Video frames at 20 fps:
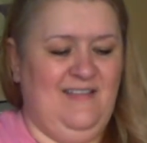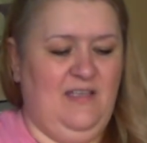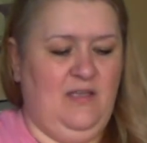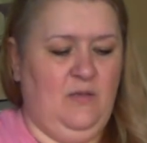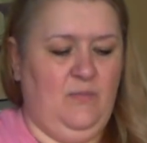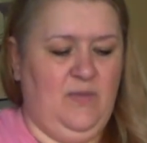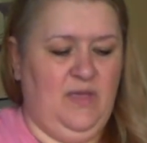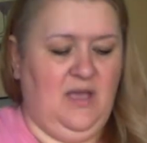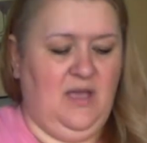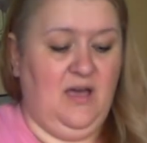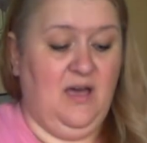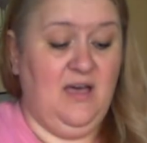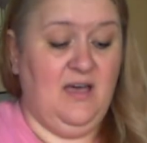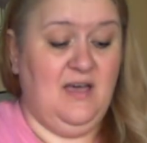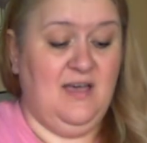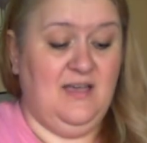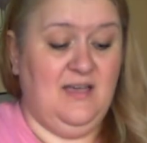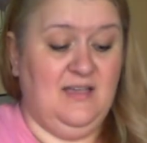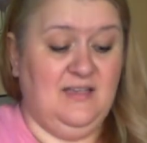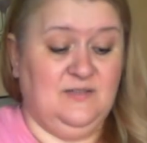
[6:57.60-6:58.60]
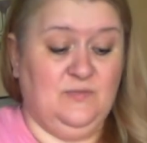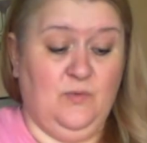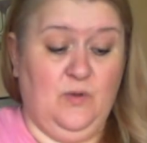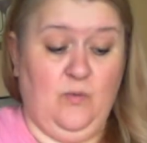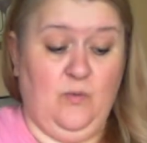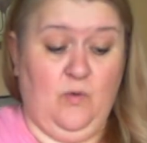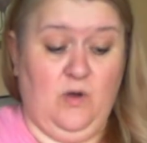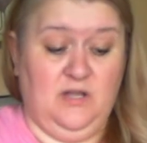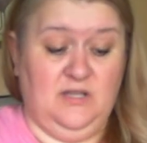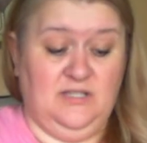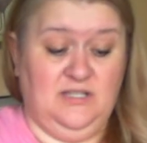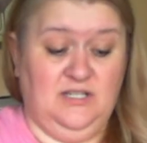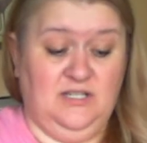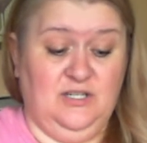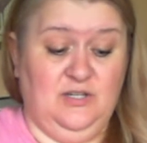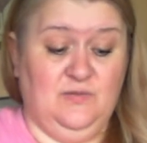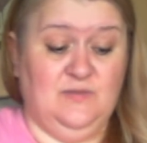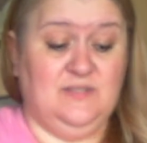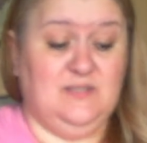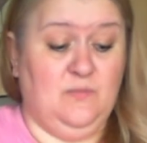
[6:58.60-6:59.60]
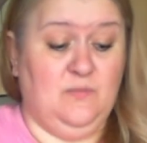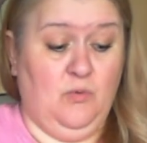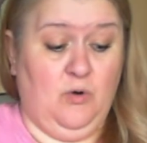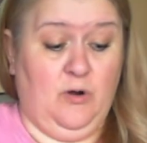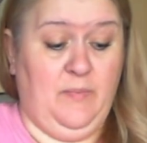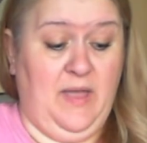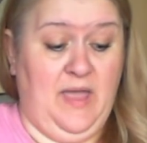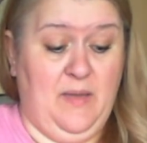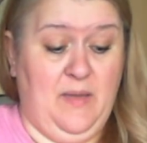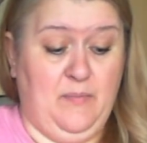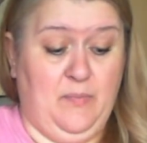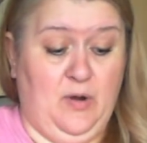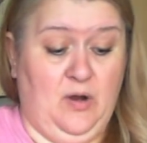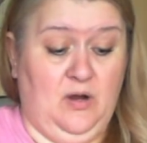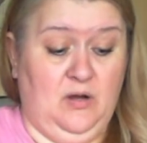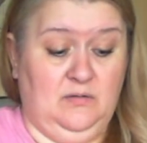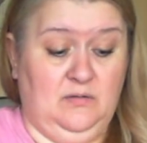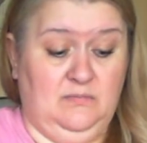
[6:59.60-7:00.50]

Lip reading: Because we want to do some more paper.